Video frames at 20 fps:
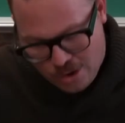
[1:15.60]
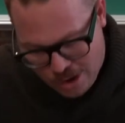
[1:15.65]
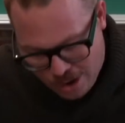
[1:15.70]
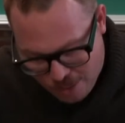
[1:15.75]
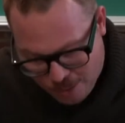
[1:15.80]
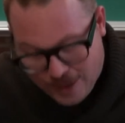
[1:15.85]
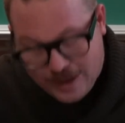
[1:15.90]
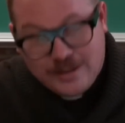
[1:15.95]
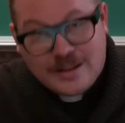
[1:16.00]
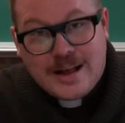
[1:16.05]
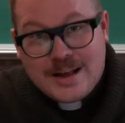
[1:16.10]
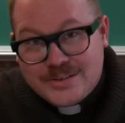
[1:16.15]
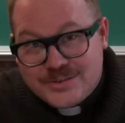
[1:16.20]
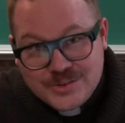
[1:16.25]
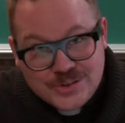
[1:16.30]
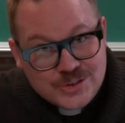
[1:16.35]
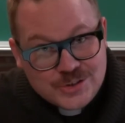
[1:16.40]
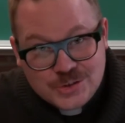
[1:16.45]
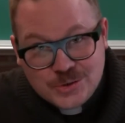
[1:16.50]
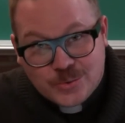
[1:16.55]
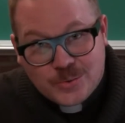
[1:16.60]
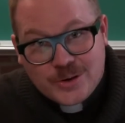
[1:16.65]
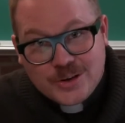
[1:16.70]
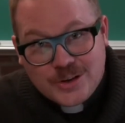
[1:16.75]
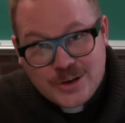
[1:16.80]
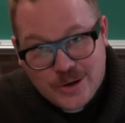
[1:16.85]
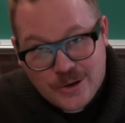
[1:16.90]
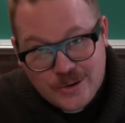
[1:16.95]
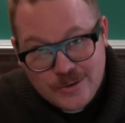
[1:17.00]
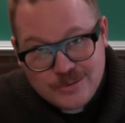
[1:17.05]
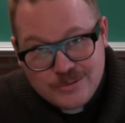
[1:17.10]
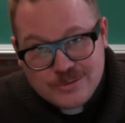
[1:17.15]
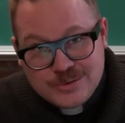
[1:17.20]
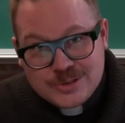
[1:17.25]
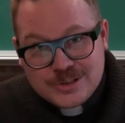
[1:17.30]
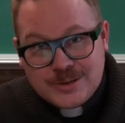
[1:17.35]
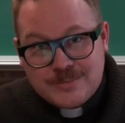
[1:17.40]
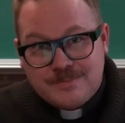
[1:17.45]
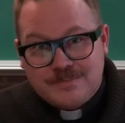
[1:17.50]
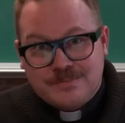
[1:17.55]
Well, as the story
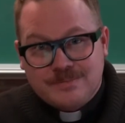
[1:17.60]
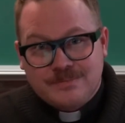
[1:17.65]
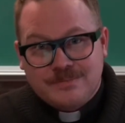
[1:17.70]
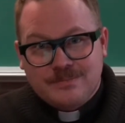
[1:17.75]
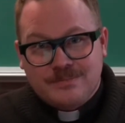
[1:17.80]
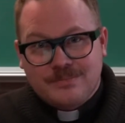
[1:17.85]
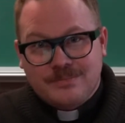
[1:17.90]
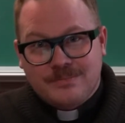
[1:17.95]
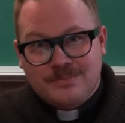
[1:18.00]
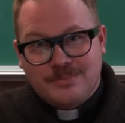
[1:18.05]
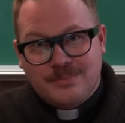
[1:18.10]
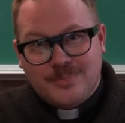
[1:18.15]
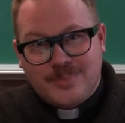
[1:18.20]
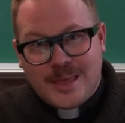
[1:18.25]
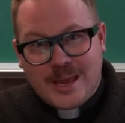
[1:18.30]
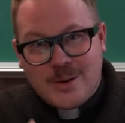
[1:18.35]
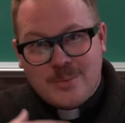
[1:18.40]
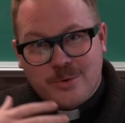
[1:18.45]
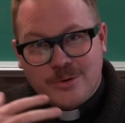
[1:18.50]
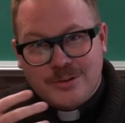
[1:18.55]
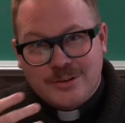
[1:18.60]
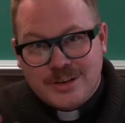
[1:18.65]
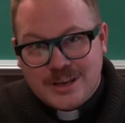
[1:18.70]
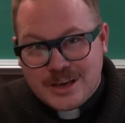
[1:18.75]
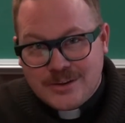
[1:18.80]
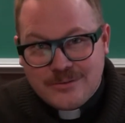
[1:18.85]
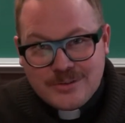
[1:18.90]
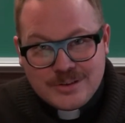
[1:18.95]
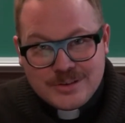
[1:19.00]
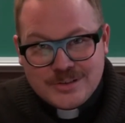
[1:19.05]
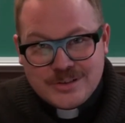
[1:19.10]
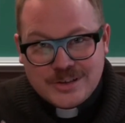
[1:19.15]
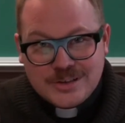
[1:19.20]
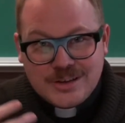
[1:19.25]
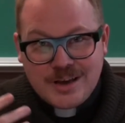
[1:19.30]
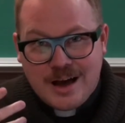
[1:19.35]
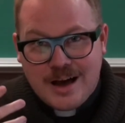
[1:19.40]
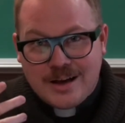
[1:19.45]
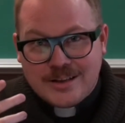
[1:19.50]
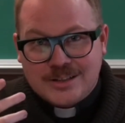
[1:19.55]
goes, they were given to
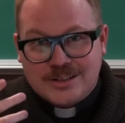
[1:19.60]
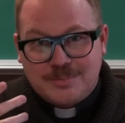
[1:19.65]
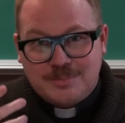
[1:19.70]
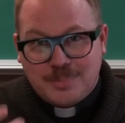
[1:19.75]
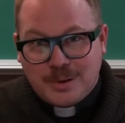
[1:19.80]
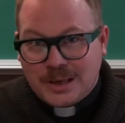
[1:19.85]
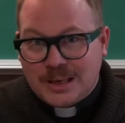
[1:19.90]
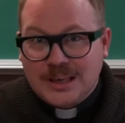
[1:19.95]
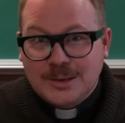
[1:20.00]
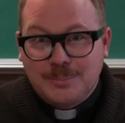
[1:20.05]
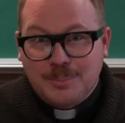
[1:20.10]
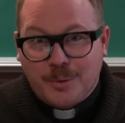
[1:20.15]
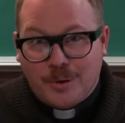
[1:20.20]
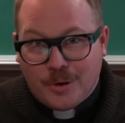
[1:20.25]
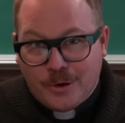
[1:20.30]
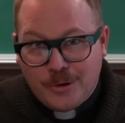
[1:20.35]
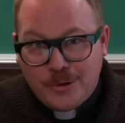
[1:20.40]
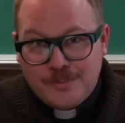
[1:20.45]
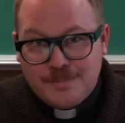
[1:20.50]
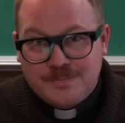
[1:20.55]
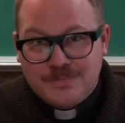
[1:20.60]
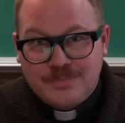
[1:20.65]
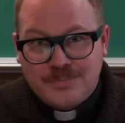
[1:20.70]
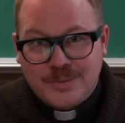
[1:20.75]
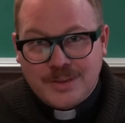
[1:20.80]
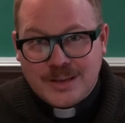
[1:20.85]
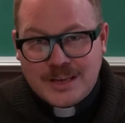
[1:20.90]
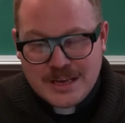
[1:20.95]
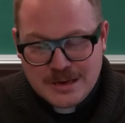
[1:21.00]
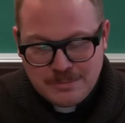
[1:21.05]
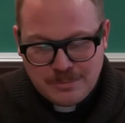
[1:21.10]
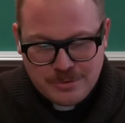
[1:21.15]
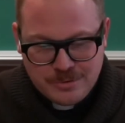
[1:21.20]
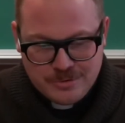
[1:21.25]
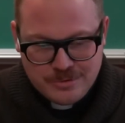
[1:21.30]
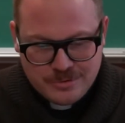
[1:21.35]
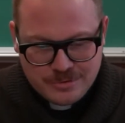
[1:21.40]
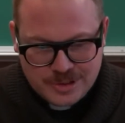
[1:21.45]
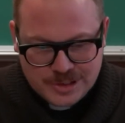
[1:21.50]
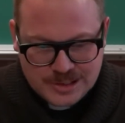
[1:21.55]
God's people, the
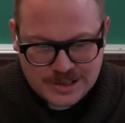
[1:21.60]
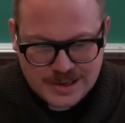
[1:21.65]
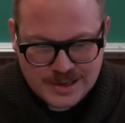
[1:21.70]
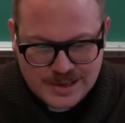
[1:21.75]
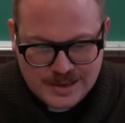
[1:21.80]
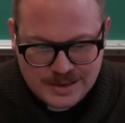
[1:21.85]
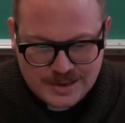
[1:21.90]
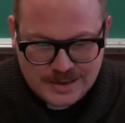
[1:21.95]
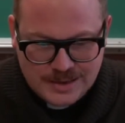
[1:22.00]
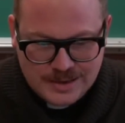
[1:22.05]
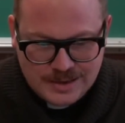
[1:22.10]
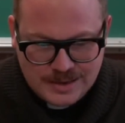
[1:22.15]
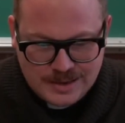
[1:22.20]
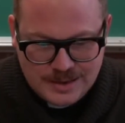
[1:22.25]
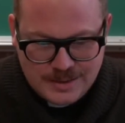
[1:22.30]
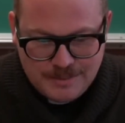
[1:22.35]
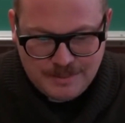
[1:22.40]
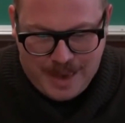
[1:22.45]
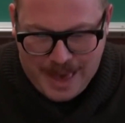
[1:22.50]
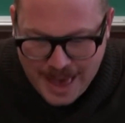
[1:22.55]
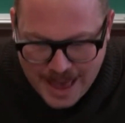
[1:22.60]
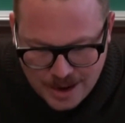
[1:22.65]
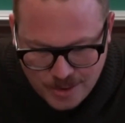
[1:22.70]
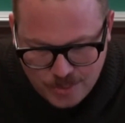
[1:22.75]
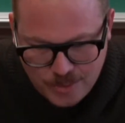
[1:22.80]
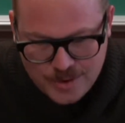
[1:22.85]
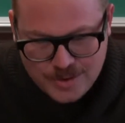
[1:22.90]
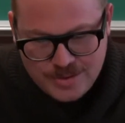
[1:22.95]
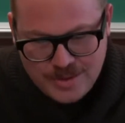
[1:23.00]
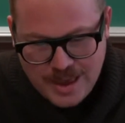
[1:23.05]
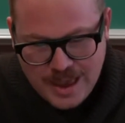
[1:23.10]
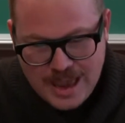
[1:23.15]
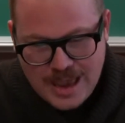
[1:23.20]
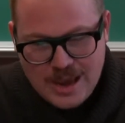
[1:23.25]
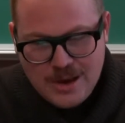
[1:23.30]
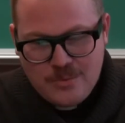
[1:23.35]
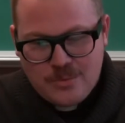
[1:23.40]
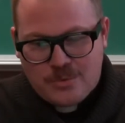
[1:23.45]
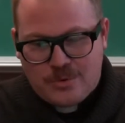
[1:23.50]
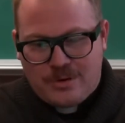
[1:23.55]
Hebrews, back when
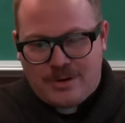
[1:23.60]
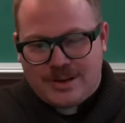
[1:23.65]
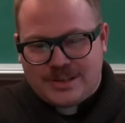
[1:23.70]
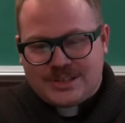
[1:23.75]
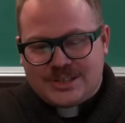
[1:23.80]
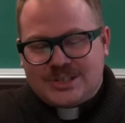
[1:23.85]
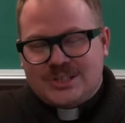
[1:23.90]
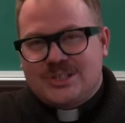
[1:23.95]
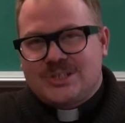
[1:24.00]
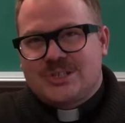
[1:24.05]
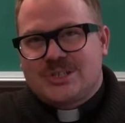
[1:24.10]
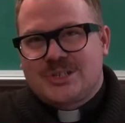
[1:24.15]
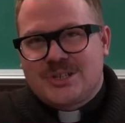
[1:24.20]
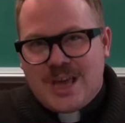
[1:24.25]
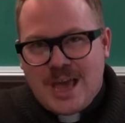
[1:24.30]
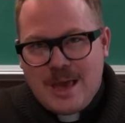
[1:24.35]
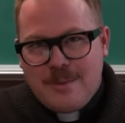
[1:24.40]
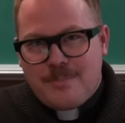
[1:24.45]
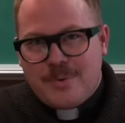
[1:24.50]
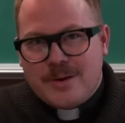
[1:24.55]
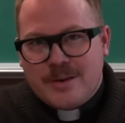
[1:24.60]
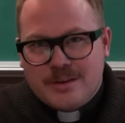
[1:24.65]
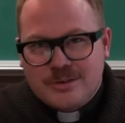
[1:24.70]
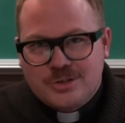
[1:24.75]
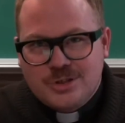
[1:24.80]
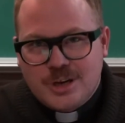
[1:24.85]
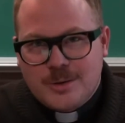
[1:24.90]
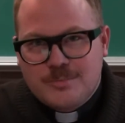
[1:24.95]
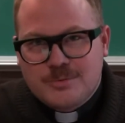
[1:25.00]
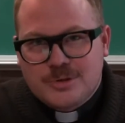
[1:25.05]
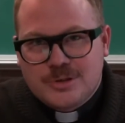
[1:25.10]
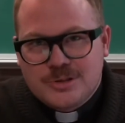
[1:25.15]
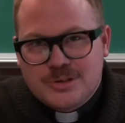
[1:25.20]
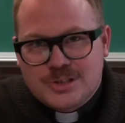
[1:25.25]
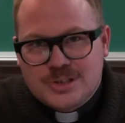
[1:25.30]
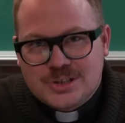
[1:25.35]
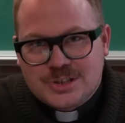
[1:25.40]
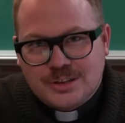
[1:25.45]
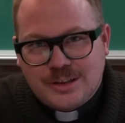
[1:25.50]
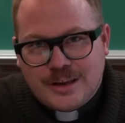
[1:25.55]
they were escaping Egyptian
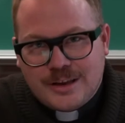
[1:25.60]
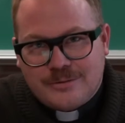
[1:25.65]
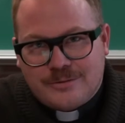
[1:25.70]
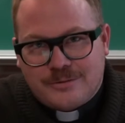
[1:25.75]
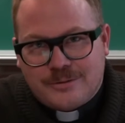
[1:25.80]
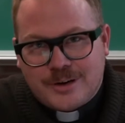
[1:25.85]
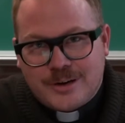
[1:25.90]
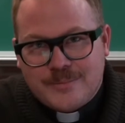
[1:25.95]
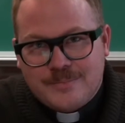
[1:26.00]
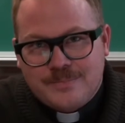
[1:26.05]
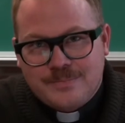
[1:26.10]
slavery,